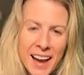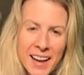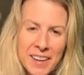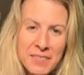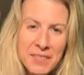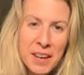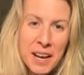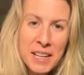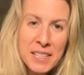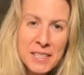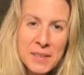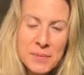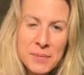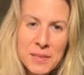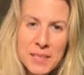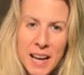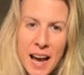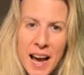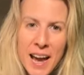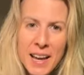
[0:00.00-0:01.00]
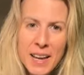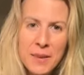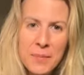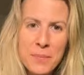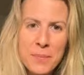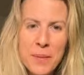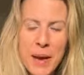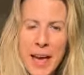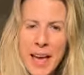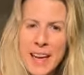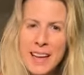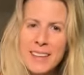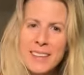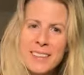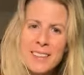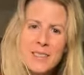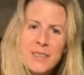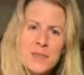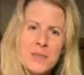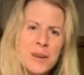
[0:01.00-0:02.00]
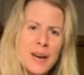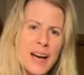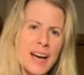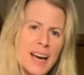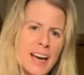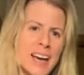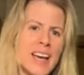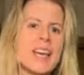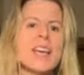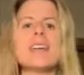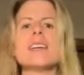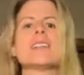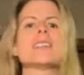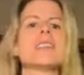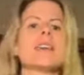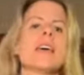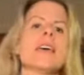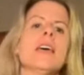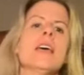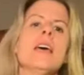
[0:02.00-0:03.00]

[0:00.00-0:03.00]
I've got some Zyia mail, you guys.